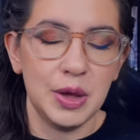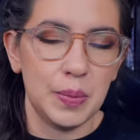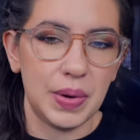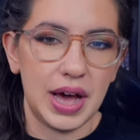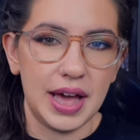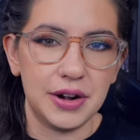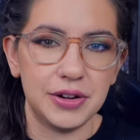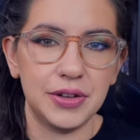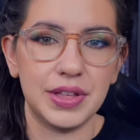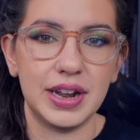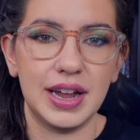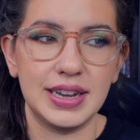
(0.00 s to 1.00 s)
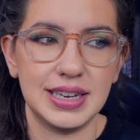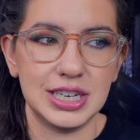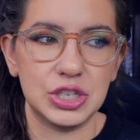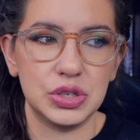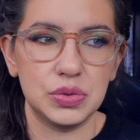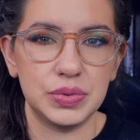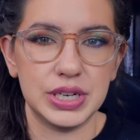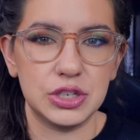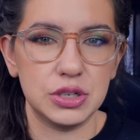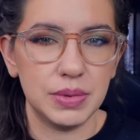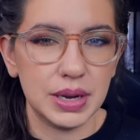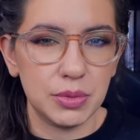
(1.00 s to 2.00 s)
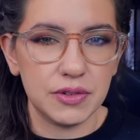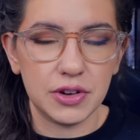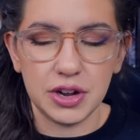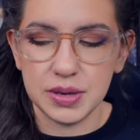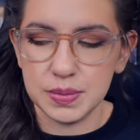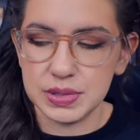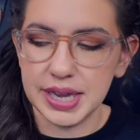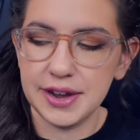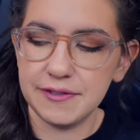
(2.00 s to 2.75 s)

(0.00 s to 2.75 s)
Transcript: But I don't know that I need to read too many more volumes.